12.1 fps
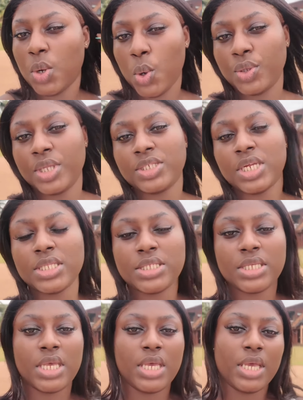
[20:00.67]
on the jet
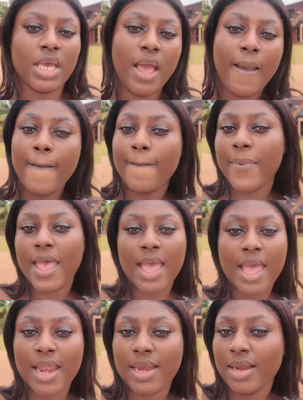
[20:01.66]
ski.
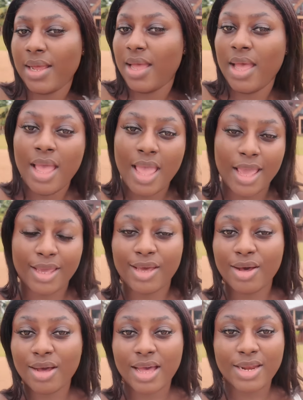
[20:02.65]
But a
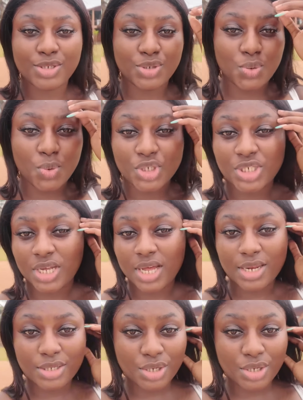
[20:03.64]
girl gotta do what she gotta